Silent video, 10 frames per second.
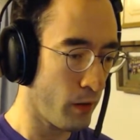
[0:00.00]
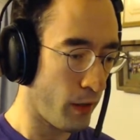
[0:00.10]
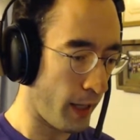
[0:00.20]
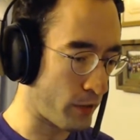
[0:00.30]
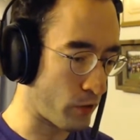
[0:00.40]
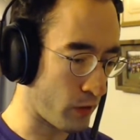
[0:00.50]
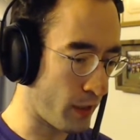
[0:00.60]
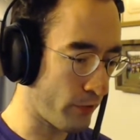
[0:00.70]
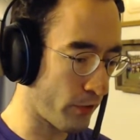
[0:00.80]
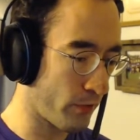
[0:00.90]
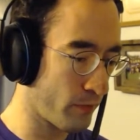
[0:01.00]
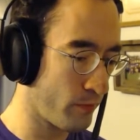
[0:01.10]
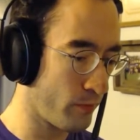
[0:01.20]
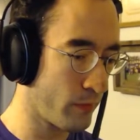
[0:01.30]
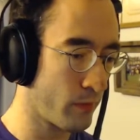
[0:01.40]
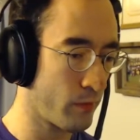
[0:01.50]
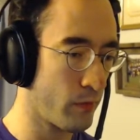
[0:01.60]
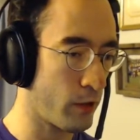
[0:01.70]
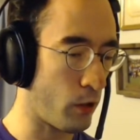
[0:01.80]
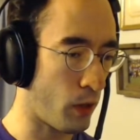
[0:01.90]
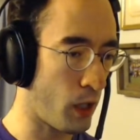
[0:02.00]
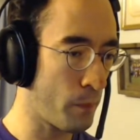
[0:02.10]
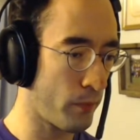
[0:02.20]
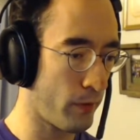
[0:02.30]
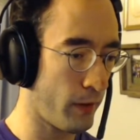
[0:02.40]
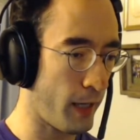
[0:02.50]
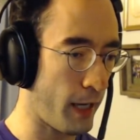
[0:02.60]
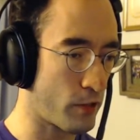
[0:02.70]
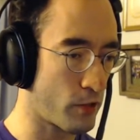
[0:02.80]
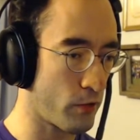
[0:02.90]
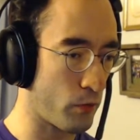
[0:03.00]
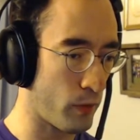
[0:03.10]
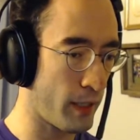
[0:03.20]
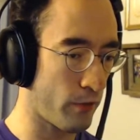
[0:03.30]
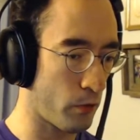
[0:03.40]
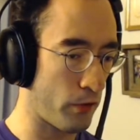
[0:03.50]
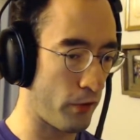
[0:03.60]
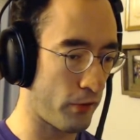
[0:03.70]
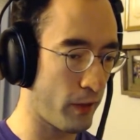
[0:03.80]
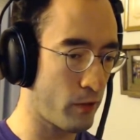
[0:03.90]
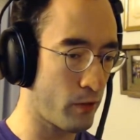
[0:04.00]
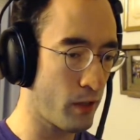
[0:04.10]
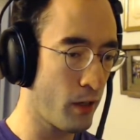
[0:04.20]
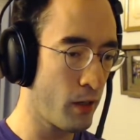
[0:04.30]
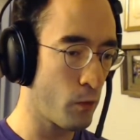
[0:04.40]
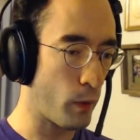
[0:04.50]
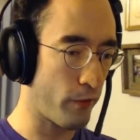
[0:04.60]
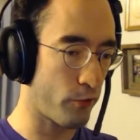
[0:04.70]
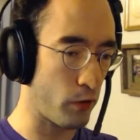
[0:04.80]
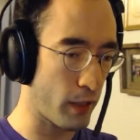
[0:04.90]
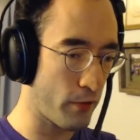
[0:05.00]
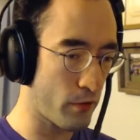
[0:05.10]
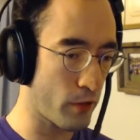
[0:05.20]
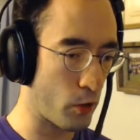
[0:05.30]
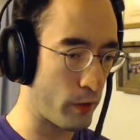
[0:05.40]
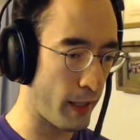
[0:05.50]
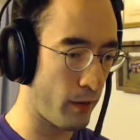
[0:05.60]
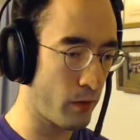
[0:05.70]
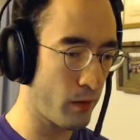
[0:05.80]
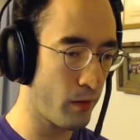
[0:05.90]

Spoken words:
Edge left, go up, edge to the right towards the center, wait for a laser, go down,